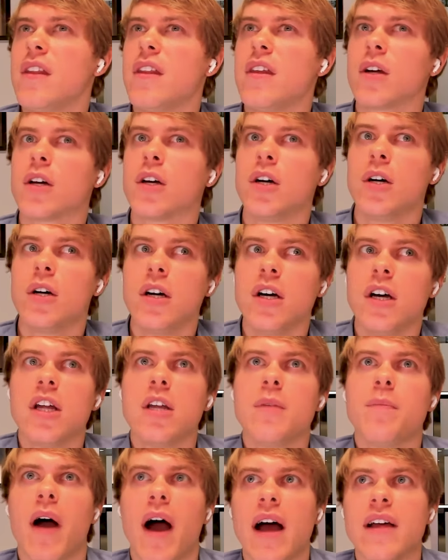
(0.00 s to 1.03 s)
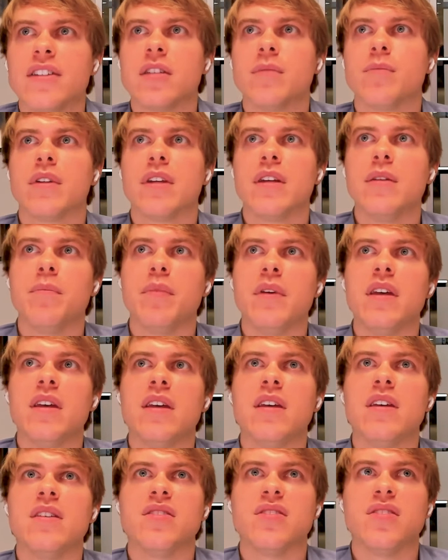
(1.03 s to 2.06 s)
there could possibly
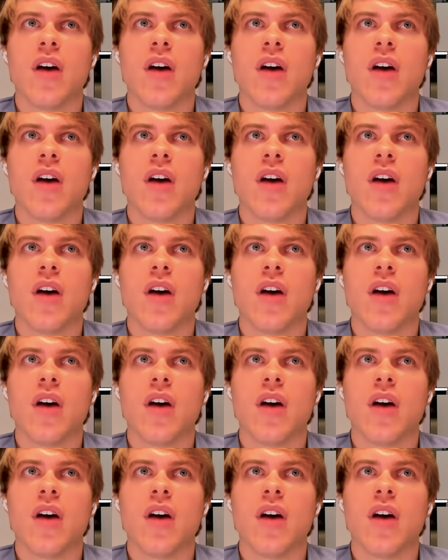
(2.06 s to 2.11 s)
be